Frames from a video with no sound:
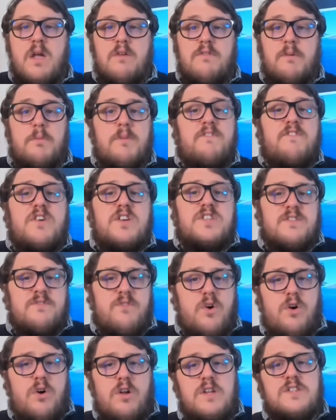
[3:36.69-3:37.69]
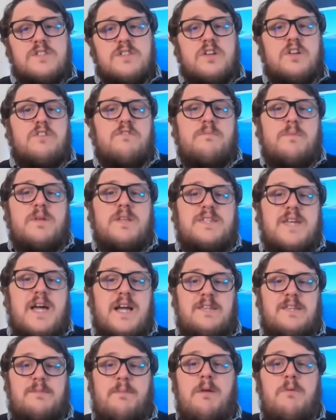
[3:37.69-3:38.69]
From the 1st of August, the government
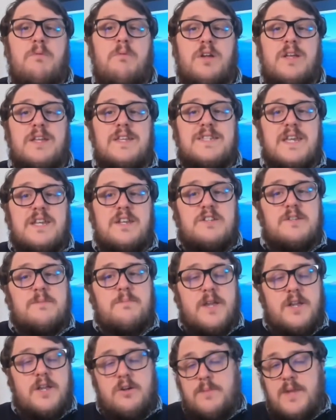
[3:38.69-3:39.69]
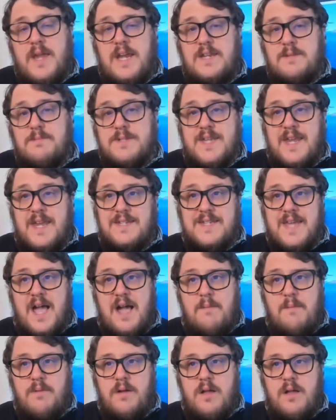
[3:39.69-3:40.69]
taxpayer will continue to pick up the 80%
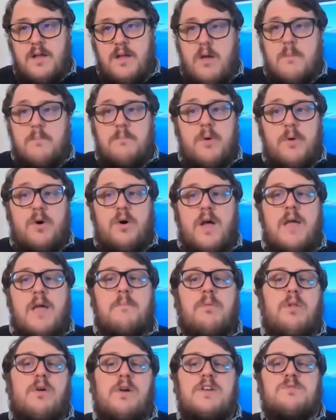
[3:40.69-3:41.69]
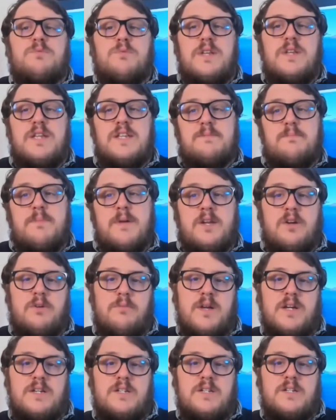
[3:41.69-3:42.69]
tab, but employees will need to pick up
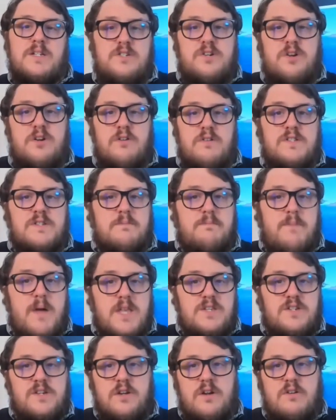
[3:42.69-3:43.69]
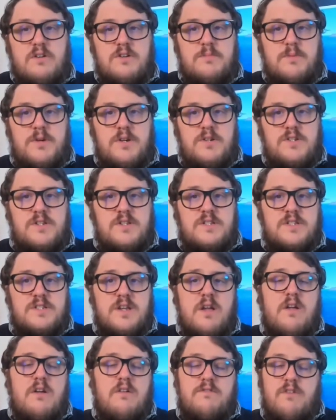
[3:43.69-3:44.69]
national insurance and pension contributions
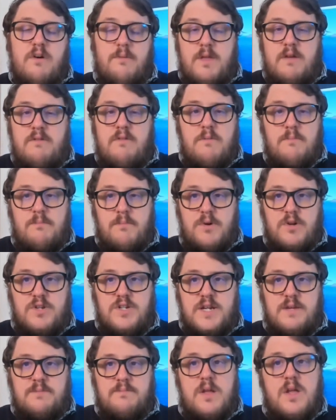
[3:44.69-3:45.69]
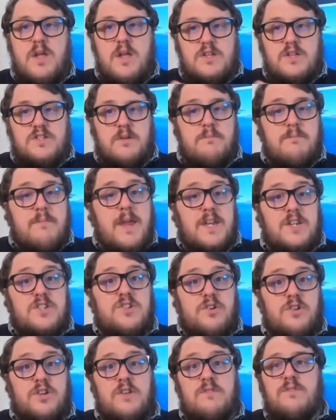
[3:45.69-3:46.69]
from their own budget. So make
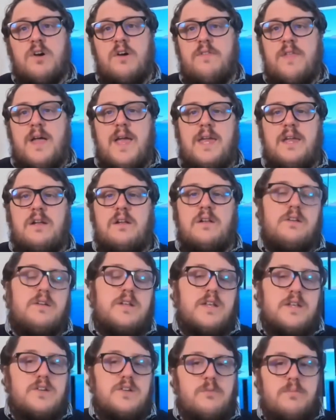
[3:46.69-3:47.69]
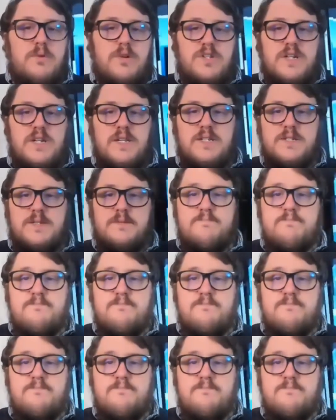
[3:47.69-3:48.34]
sure you've got that included in your budgets.